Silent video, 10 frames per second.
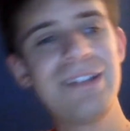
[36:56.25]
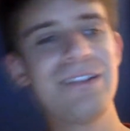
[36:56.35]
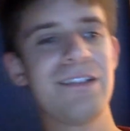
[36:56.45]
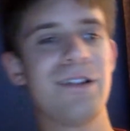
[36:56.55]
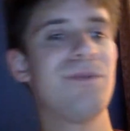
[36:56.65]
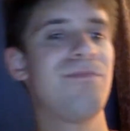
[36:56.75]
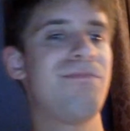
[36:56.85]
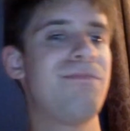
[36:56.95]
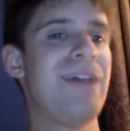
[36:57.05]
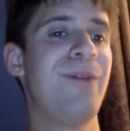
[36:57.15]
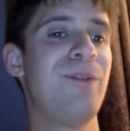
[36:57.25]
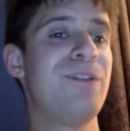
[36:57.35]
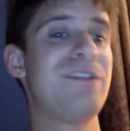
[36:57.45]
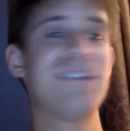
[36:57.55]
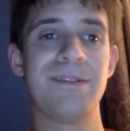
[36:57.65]
So that
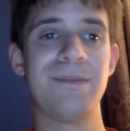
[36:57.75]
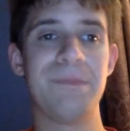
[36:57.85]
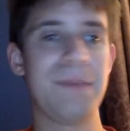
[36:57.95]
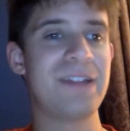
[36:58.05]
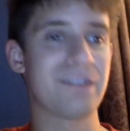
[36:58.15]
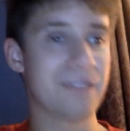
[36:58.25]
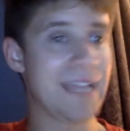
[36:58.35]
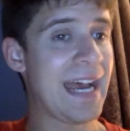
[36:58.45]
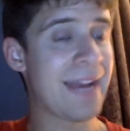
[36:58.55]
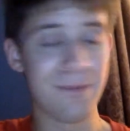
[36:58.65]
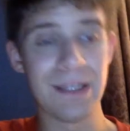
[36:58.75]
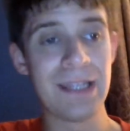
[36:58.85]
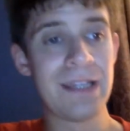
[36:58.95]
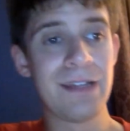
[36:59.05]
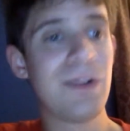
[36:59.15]
was basically that.
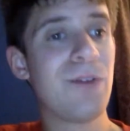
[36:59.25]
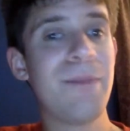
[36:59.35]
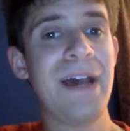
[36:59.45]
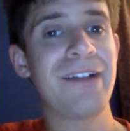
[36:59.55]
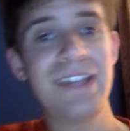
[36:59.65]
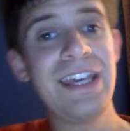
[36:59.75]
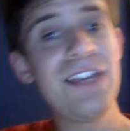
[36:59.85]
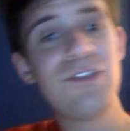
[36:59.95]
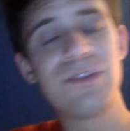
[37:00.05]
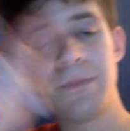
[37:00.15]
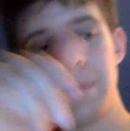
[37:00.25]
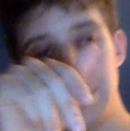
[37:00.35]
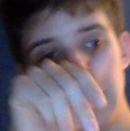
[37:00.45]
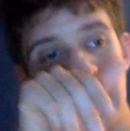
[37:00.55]
A little backstage, you